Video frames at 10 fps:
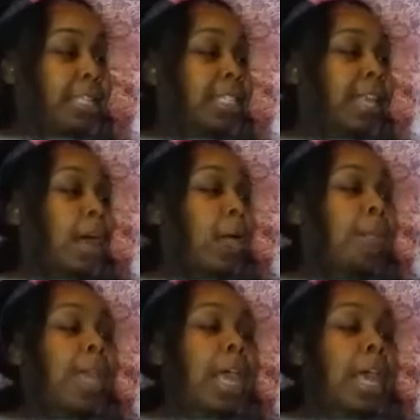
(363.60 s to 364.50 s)
the
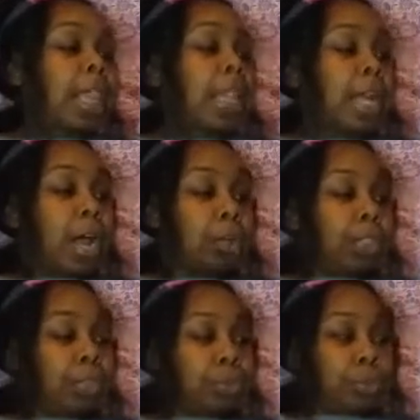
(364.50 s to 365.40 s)
scalp, then I'll
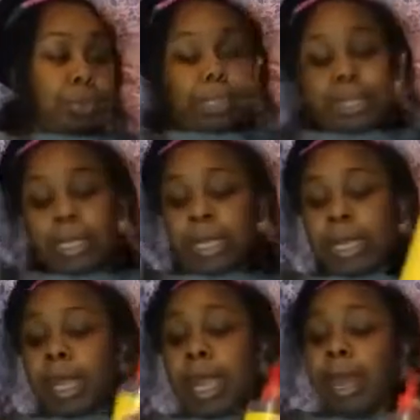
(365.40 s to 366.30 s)
use
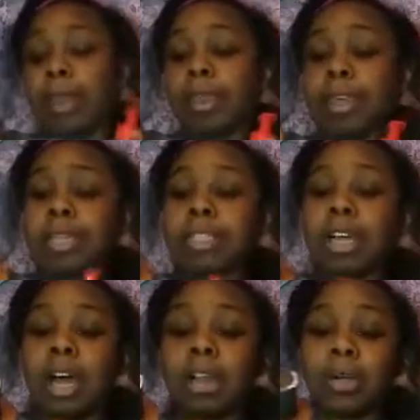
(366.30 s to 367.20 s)
this
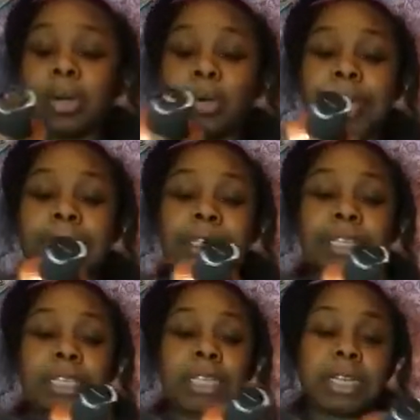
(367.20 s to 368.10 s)
Color
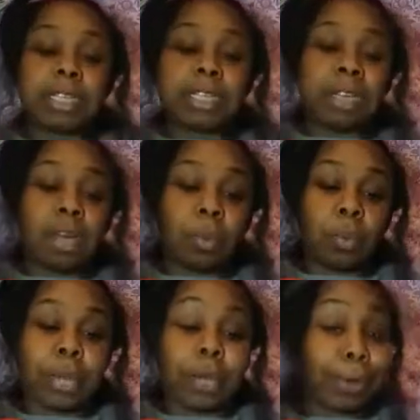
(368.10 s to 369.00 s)
Oasis. It's
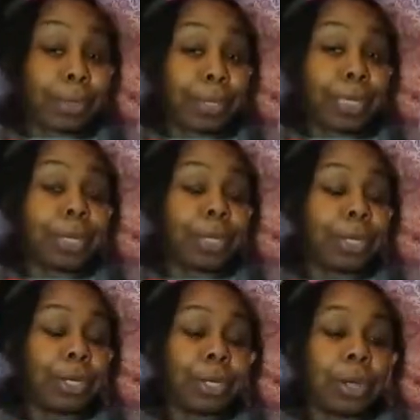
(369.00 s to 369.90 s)
one and only
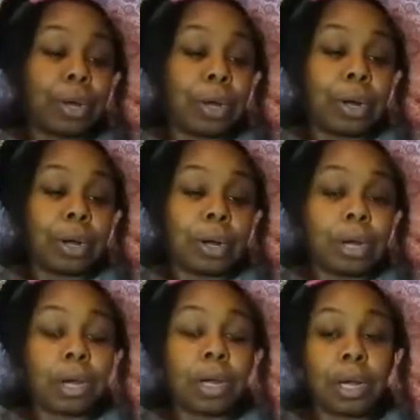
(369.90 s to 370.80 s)

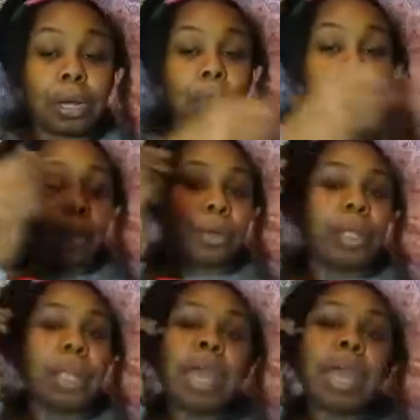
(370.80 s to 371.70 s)
argan oil.
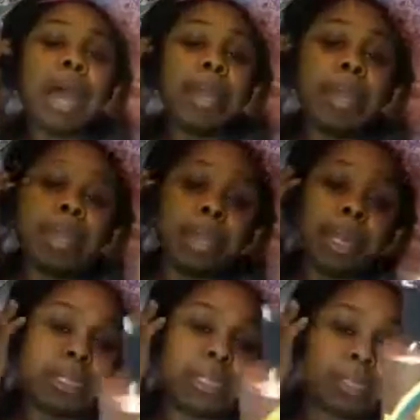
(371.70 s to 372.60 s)

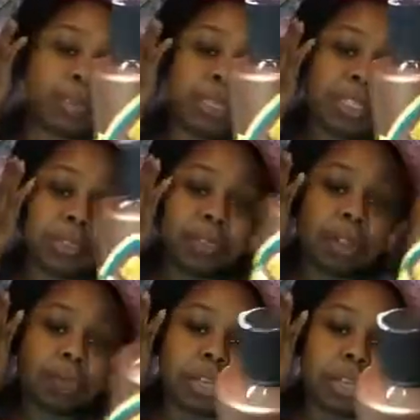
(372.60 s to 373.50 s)
This was
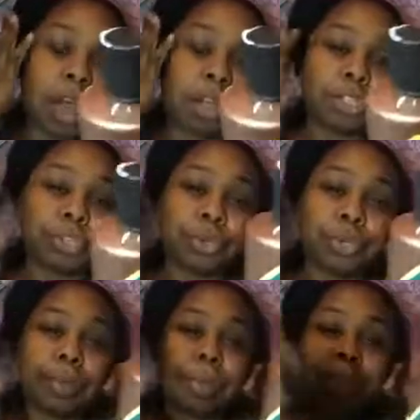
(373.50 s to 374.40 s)
from the Dollar
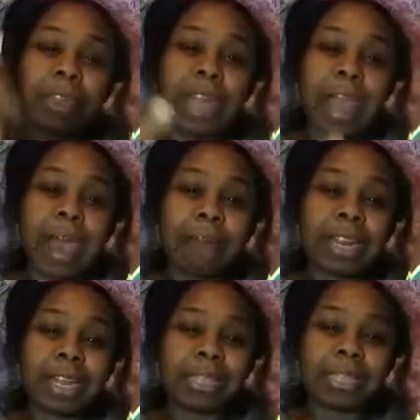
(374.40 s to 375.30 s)
Tree, but they have
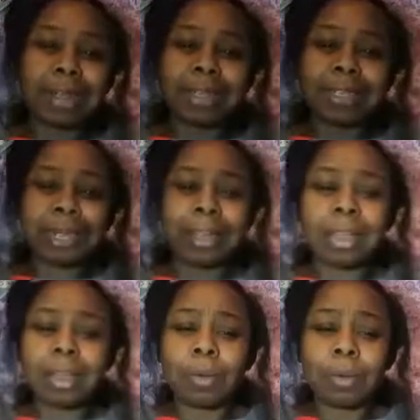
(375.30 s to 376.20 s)
it at Sally's. I
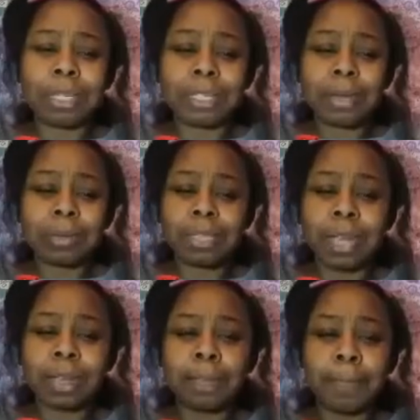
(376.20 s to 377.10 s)
think I want to say it was
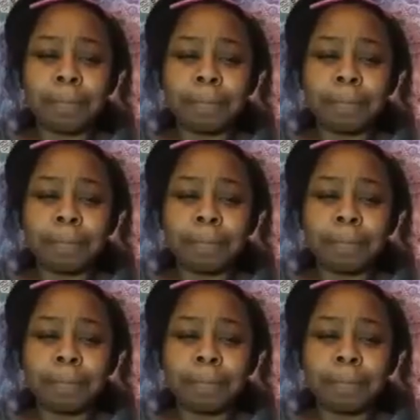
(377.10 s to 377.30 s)
like